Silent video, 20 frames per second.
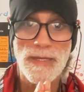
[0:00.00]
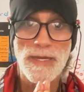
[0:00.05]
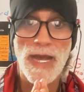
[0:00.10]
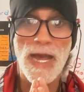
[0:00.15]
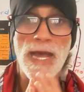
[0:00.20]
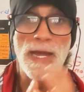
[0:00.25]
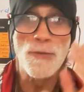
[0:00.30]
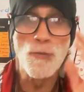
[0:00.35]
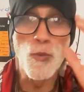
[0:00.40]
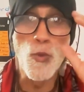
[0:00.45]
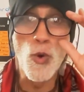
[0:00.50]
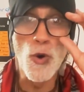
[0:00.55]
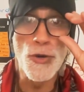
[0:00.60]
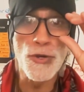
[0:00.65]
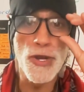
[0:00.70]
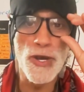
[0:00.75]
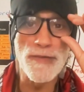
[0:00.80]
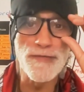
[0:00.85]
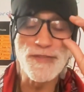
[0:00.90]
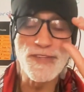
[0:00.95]
and ward
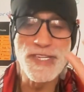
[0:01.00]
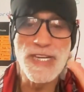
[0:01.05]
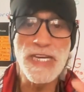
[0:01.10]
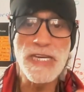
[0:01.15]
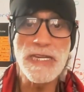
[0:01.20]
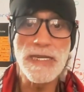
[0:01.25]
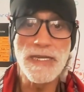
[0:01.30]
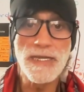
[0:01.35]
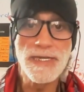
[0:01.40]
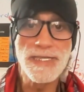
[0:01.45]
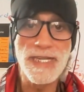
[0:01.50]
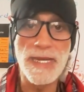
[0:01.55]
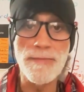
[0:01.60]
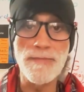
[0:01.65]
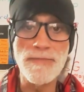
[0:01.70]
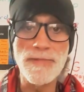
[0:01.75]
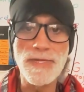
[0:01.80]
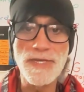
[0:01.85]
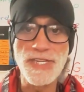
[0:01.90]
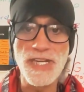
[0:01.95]
off
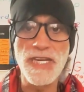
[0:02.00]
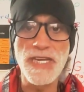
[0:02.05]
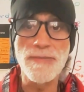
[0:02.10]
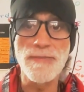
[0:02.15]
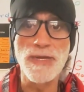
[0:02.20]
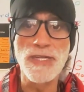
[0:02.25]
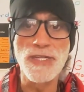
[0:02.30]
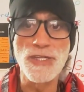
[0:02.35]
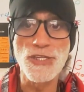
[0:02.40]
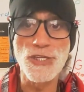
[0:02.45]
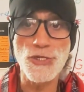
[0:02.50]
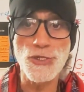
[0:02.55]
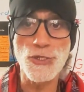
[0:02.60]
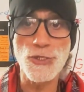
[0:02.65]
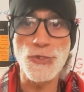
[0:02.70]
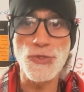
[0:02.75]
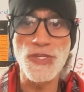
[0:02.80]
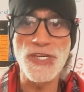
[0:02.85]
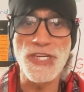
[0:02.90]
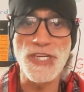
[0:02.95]
demons,
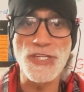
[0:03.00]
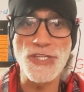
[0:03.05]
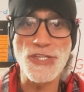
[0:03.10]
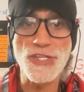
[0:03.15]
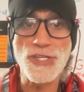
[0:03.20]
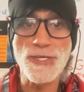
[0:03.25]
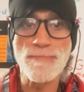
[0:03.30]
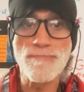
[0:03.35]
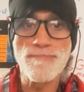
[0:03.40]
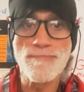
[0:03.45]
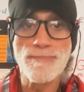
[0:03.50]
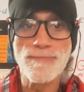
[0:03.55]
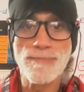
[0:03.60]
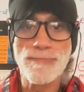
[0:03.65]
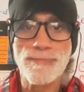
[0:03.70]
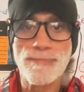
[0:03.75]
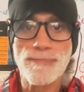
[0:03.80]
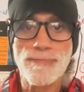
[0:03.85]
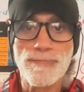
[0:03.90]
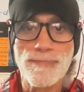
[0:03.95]
do this.
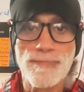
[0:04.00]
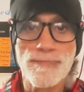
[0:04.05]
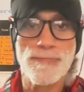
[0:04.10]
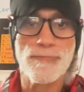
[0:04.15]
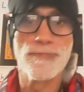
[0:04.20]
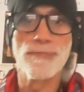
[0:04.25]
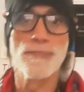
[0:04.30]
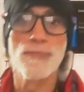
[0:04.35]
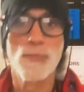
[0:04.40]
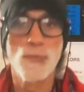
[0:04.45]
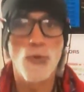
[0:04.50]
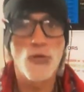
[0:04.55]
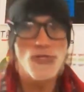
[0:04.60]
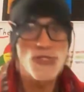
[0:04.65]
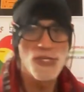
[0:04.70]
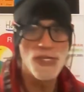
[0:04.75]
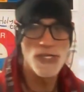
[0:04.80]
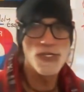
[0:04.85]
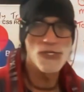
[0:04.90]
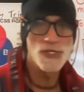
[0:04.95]
Watch this,